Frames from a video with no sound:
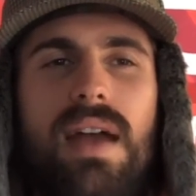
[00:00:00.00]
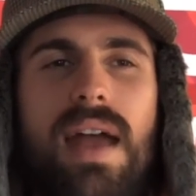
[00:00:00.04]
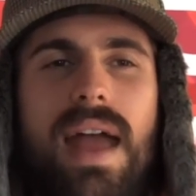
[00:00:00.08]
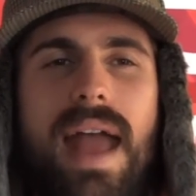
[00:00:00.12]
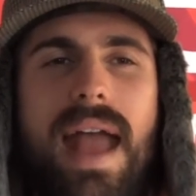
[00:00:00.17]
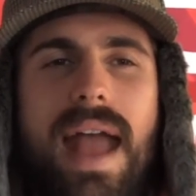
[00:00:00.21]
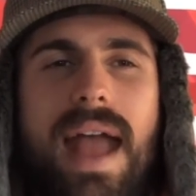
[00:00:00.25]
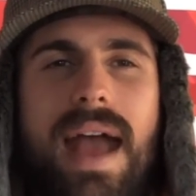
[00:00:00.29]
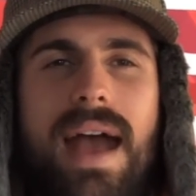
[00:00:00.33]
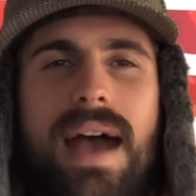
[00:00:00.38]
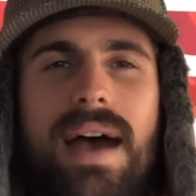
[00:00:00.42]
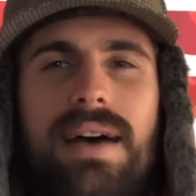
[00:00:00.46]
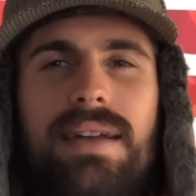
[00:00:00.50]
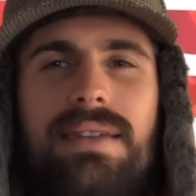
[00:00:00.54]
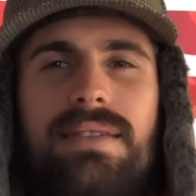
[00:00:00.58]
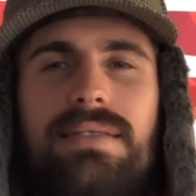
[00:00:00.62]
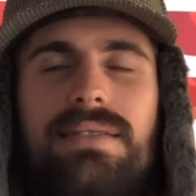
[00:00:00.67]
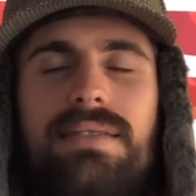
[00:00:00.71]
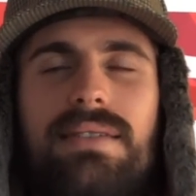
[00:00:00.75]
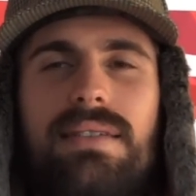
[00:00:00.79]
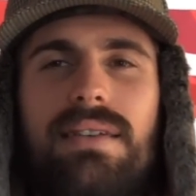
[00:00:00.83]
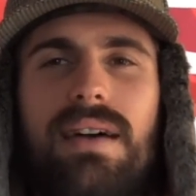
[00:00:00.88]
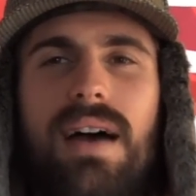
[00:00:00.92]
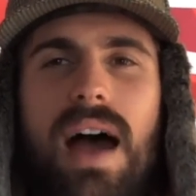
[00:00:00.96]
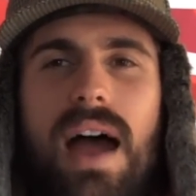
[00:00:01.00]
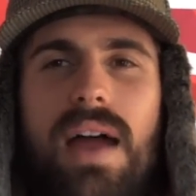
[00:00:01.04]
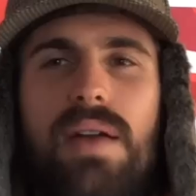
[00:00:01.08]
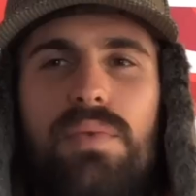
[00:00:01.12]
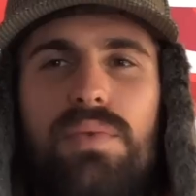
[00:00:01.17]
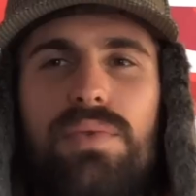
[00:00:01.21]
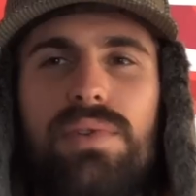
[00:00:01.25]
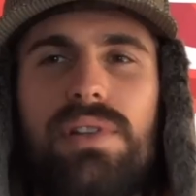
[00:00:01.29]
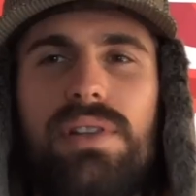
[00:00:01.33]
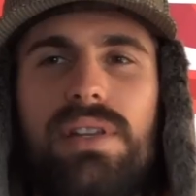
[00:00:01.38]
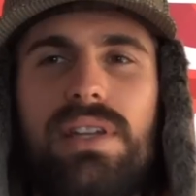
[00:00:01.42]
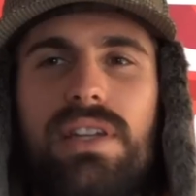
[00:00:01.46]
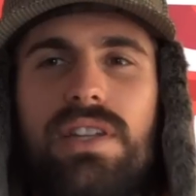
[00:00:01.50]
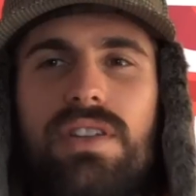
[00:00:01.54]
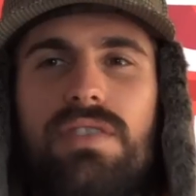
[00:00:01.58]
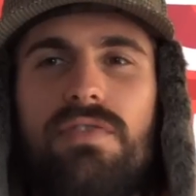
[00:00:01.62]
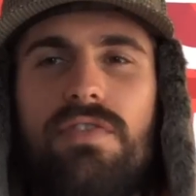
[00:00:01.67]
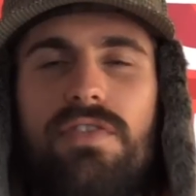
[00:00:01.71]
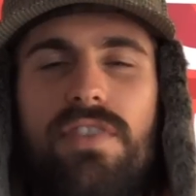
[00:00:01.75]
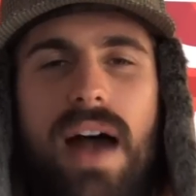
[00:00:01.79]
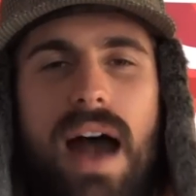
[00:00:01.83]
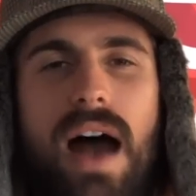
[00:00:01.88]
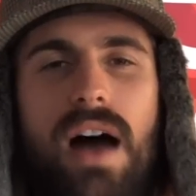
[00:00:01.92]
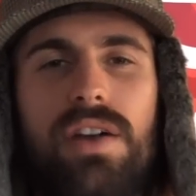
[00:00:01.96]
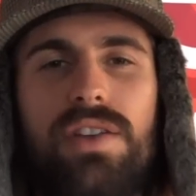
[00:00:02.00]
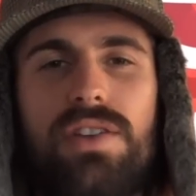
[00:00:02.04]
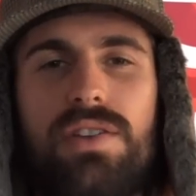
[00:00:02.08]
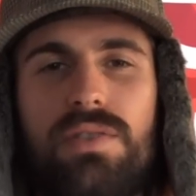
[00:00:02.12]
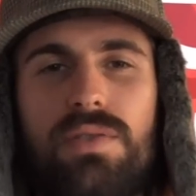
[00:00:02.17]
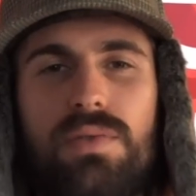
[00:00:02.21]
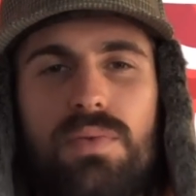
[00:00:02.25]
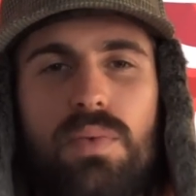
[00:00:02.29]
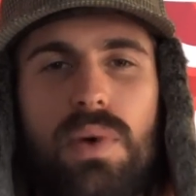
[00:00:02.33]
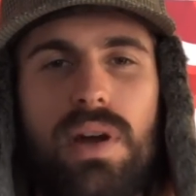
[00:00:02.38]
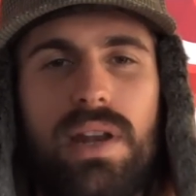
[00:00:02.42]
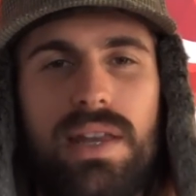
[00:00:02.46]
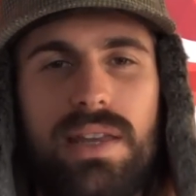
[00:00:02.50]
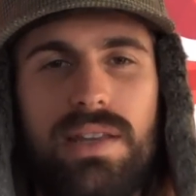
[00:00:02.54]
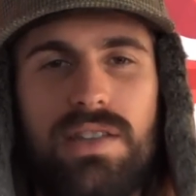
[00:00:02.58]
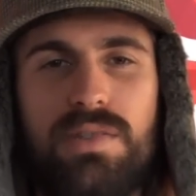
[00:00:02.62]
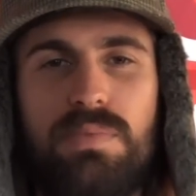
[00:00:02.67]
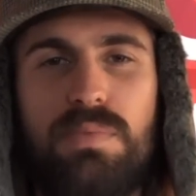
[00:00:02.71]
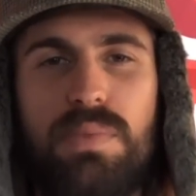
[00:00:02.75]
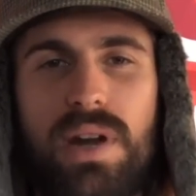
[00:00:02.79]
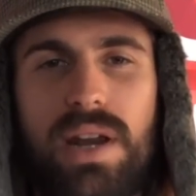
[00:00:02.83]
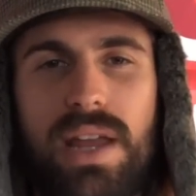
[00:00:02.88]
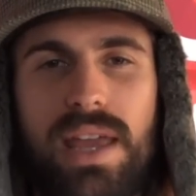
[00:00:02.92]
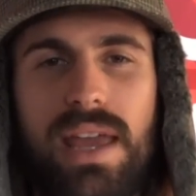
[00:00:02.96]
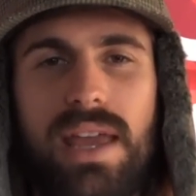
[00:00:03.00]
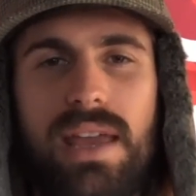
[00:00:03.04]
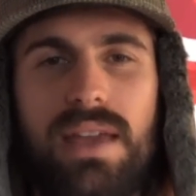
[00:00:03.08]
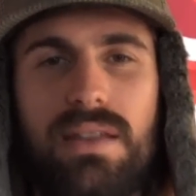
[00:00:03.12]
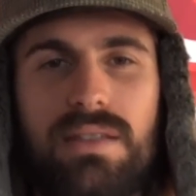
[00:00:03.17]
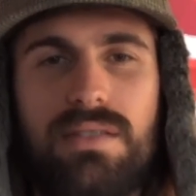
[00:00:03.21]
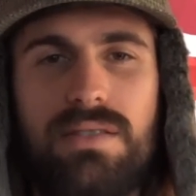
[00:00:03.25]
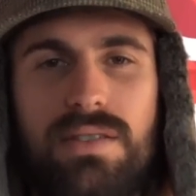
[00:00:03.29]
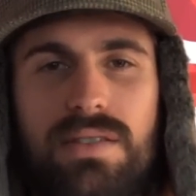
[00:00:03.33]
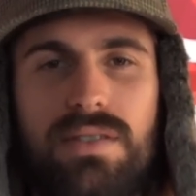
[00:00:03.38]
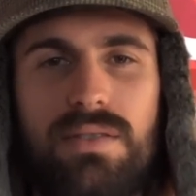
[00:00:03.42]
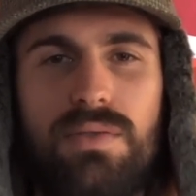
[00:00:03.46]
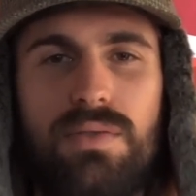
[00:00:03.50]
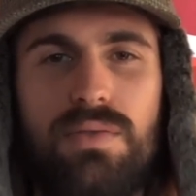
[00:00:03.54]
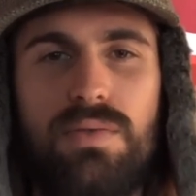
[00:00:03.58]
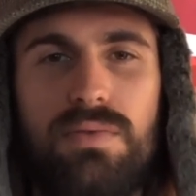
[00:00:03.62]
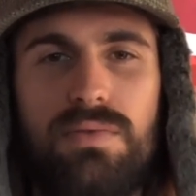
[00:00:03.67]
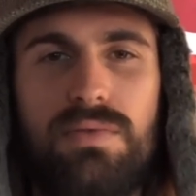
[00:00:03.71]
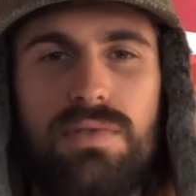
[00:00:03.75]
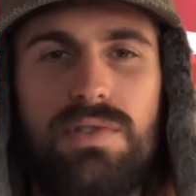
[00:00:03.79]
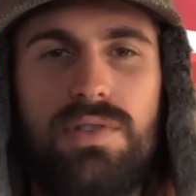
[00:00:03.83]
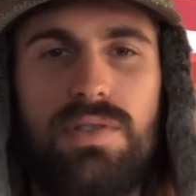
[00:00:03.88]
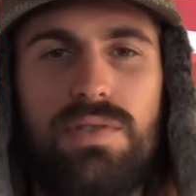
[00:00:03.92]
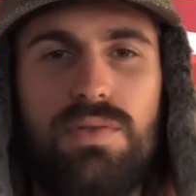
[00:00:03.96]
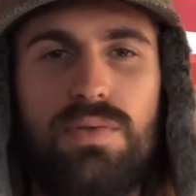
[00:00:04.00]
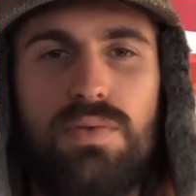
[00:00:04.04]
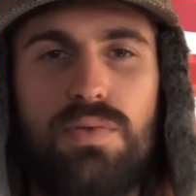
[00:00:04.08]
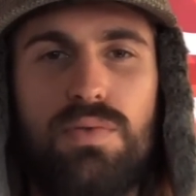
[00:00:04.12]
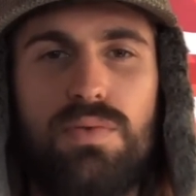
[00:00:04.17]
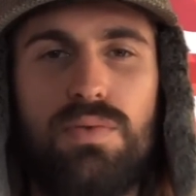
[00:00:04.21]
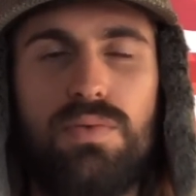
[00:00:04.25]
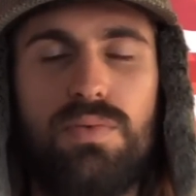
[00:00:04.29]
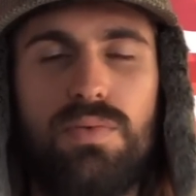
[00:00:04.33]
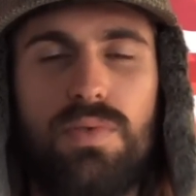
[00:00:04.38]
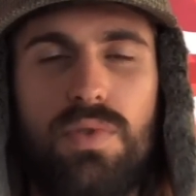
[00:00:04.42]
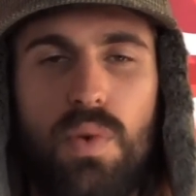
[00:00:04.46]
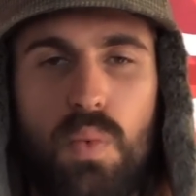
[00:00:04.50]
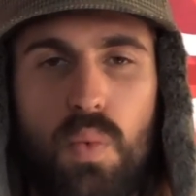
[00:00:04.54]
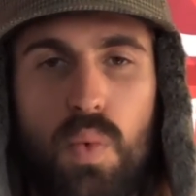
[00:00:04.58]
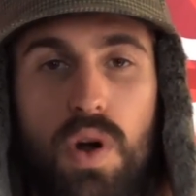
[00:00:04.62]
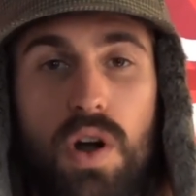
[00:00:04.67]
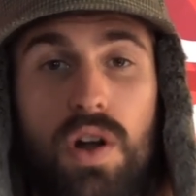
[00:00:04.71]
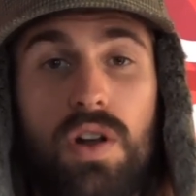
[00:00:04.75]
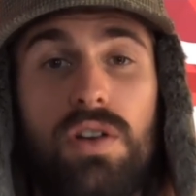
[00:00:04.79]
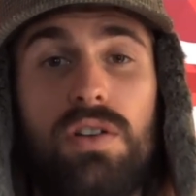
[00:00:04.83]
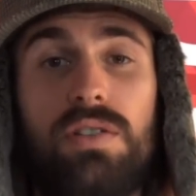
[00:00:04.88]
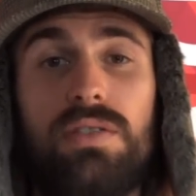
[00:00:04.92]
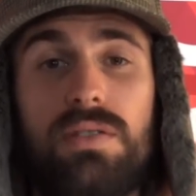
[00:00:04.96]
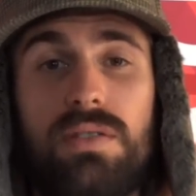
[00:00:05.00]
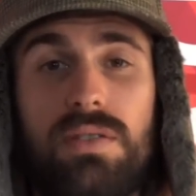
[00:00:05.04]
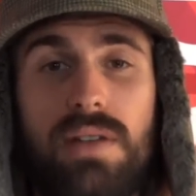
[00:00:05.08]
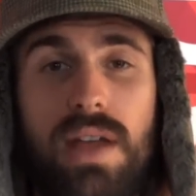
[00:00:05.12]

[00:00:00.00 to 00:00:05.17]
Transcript: And I really value what he's bringing to, to the world.